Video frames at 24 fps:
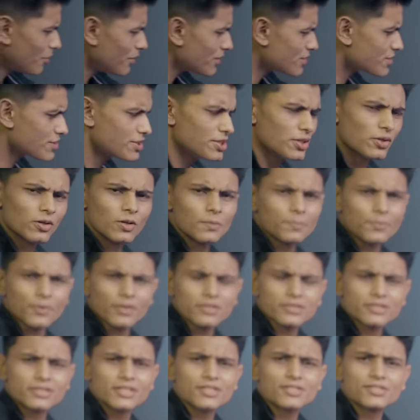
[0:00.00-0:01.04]
amidst the whole
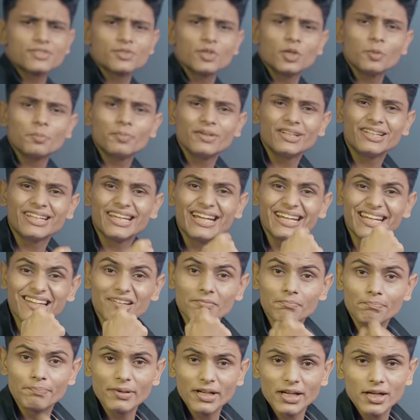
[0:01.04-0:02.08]
process, you've been
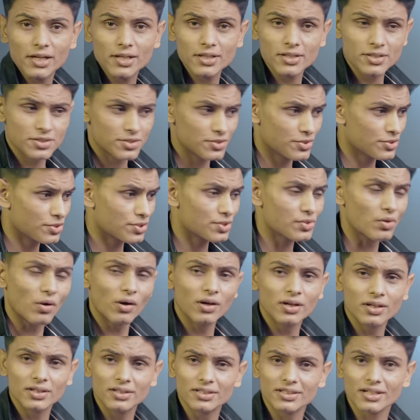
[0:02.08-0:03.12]
getting bigger,
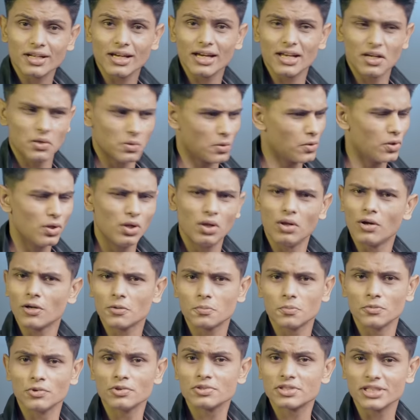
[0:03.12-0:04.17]
stronger, and a whole
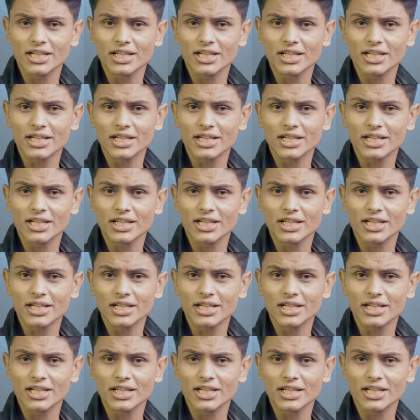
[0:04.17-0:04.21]
lot more